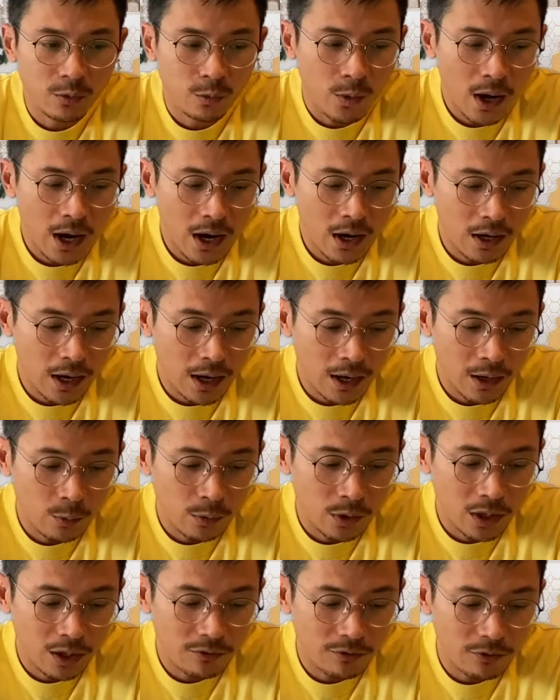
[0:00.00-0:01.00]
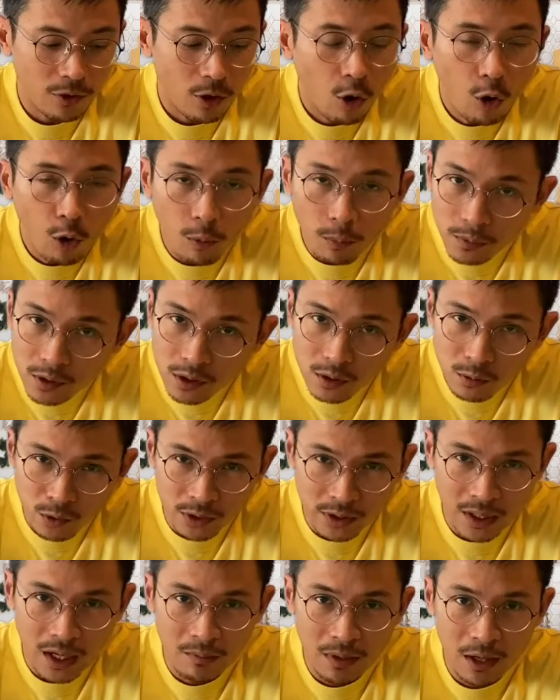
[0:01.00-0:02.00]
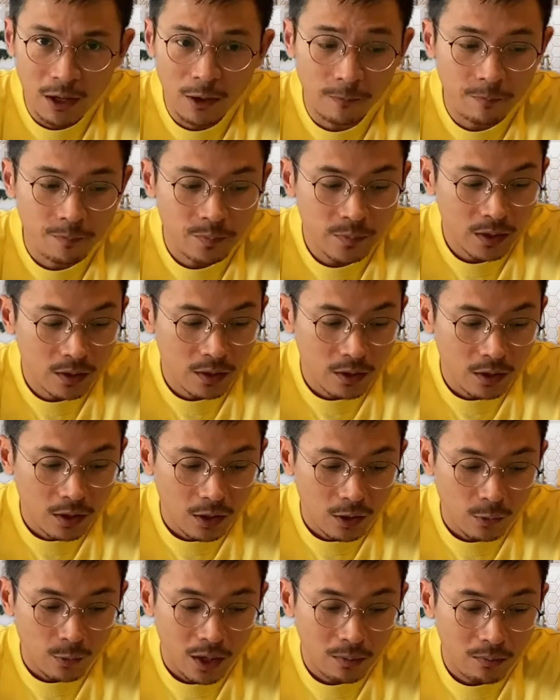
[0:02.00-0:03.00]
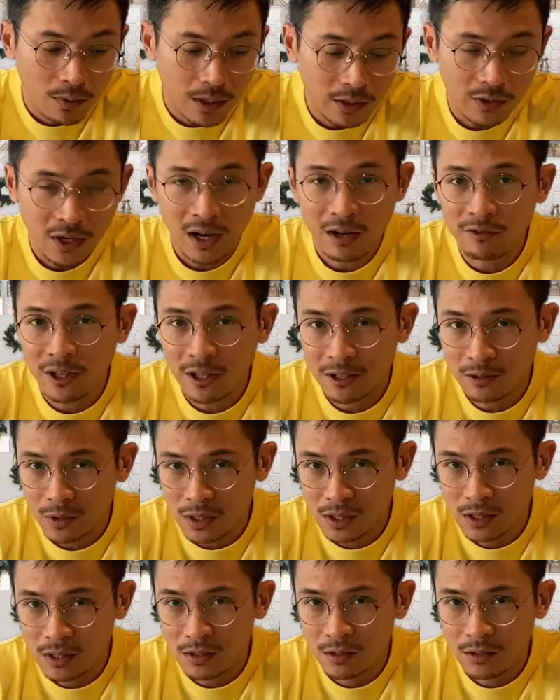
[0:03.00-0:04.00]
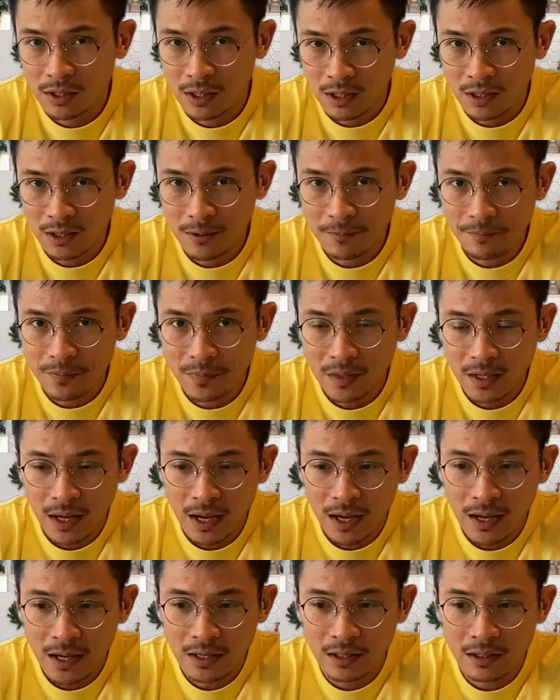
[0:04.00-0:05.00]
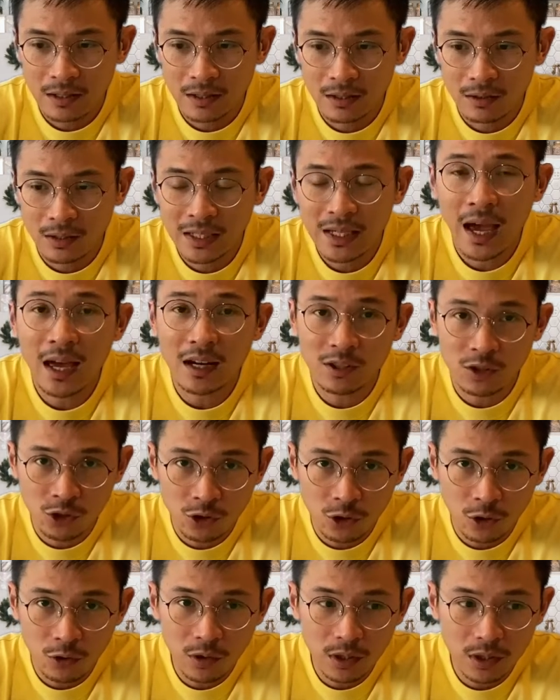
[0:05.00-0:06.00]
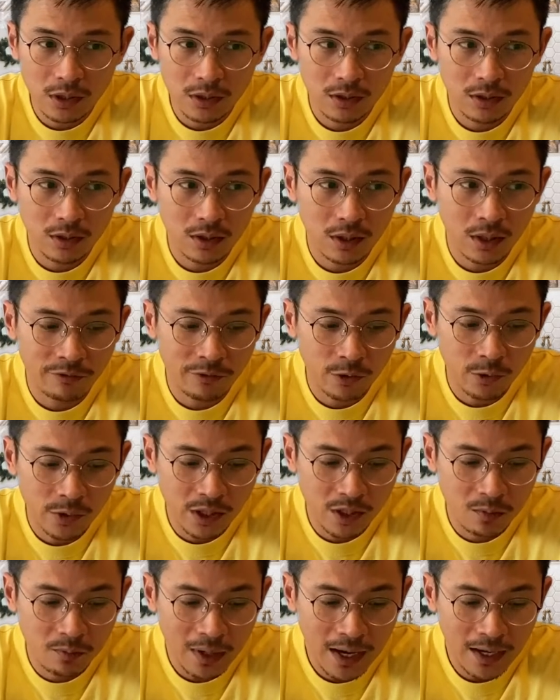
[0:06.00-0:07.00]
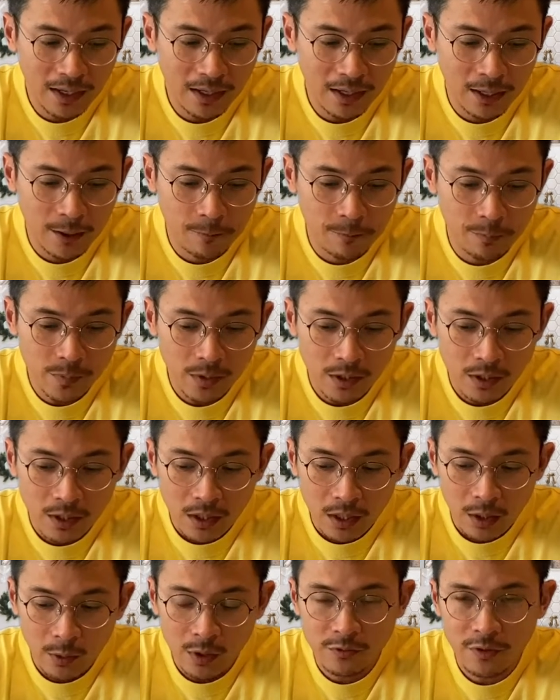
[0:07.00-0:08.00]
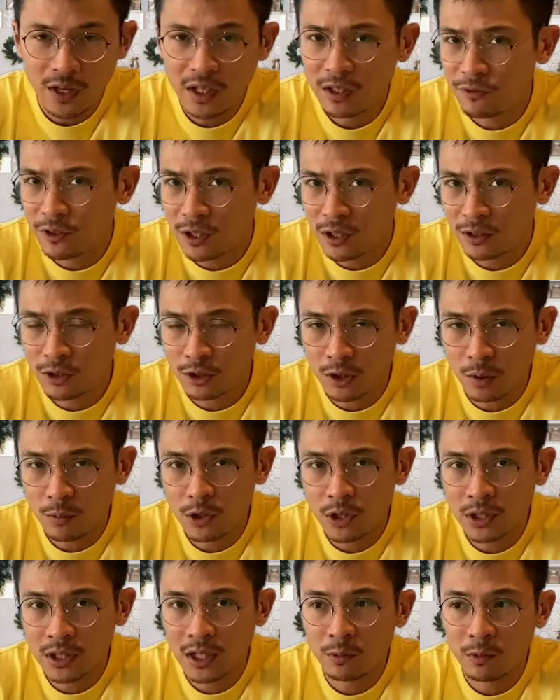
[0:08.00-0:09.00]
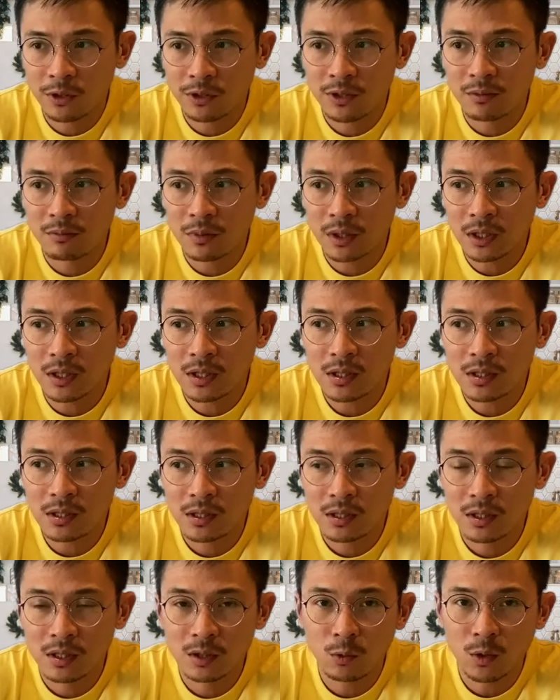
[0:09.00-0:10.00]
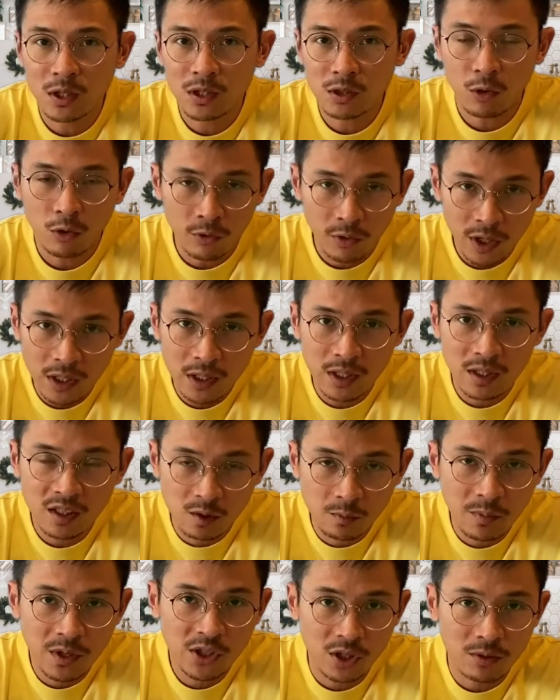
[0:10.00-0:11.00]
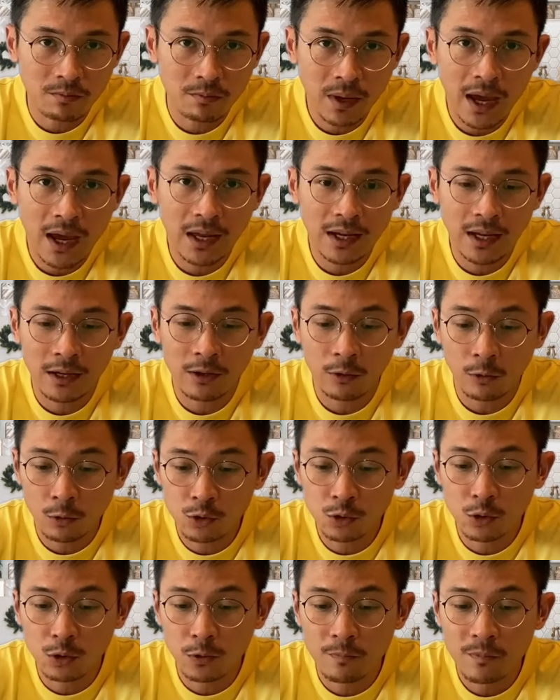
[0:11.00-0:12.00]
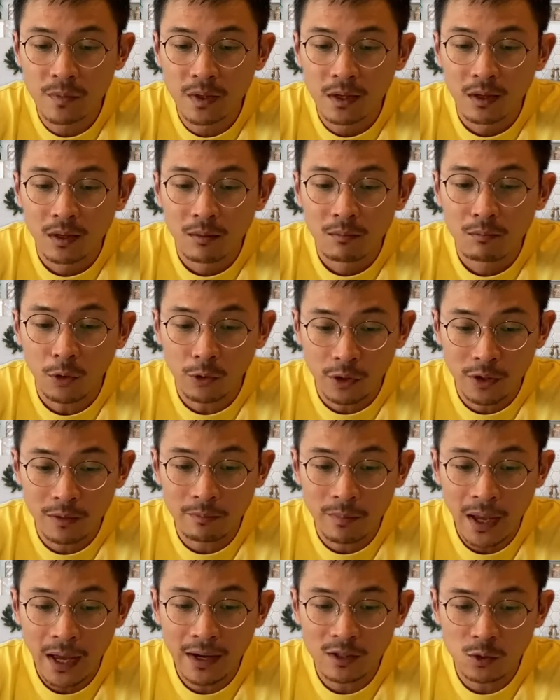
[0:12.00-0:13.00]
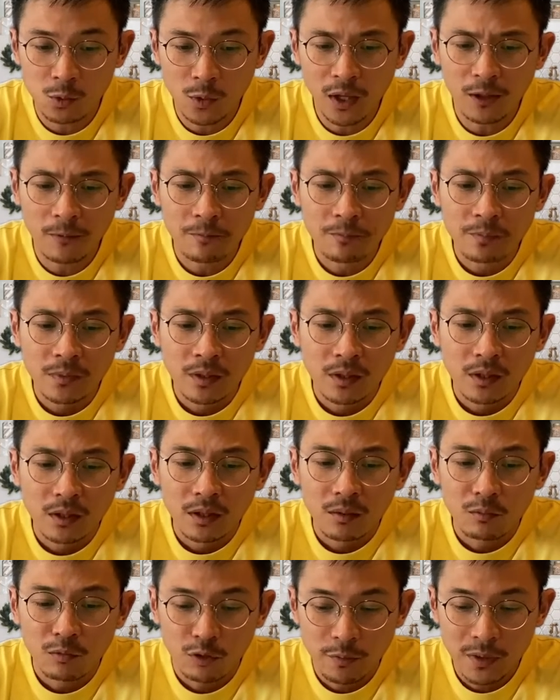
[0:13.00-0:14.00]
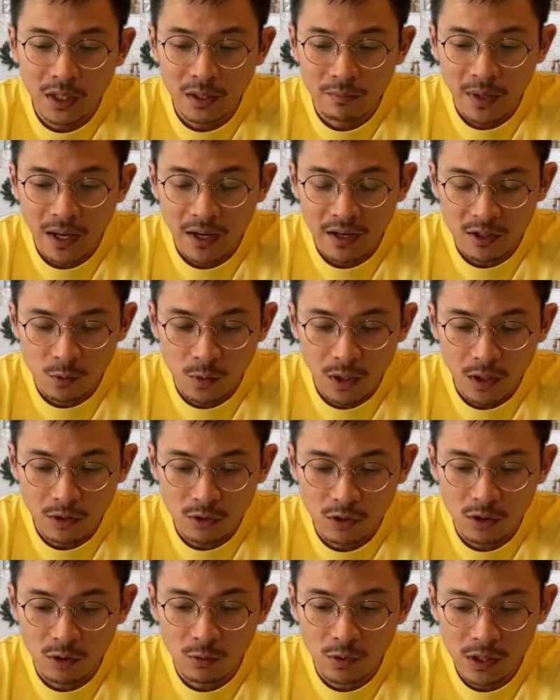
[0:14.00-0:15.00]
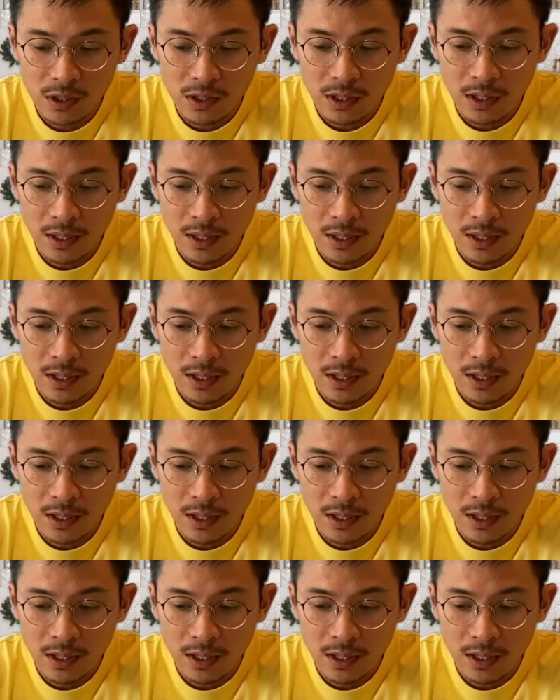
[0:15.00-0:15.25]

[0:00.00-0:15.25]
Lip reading: where I would have hoped would come out when my grandfather was still here, and he had a stroke a few years back, and it was very difficult to communicate with him because he was already speech impaired and also motor impaired as well, movement impaired as well. So he was